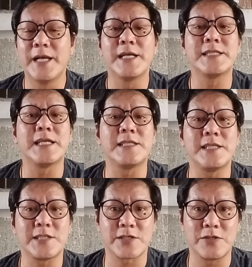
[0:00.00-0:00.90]
Sa
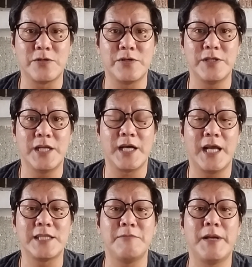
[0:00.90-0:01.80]
sister ko na kay
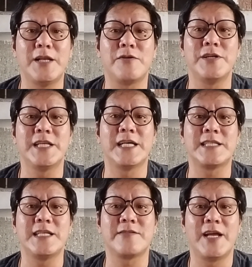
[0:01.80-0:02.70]
Ate Mela ko na
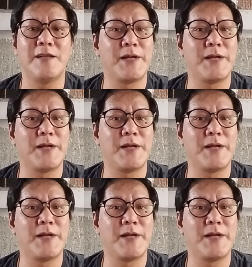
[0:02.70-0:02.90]
nasa Israel,